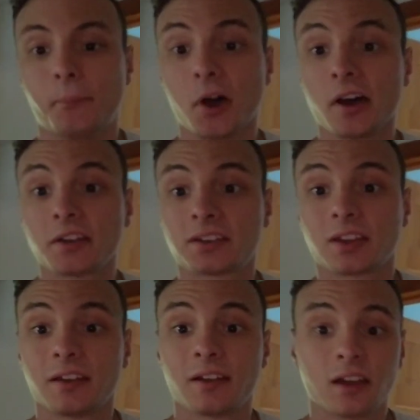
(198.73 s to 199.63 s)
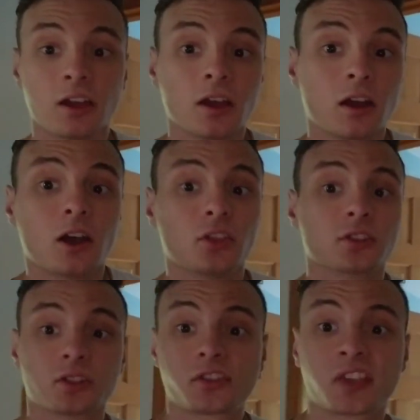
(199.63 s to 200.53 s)
But
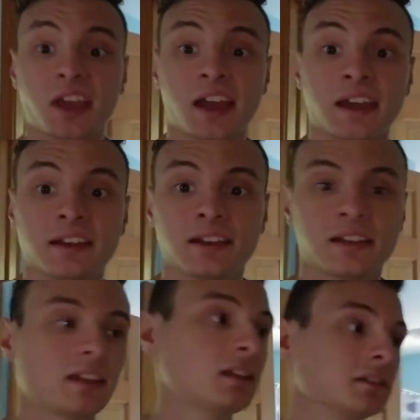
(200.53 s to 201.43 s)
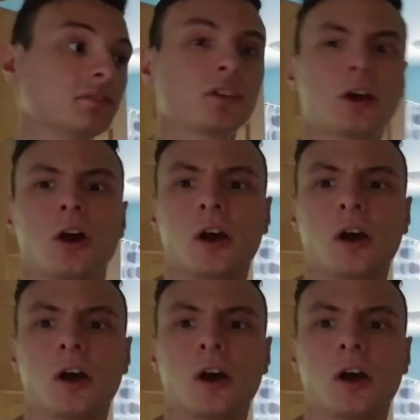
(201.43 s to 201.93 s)
the good side is,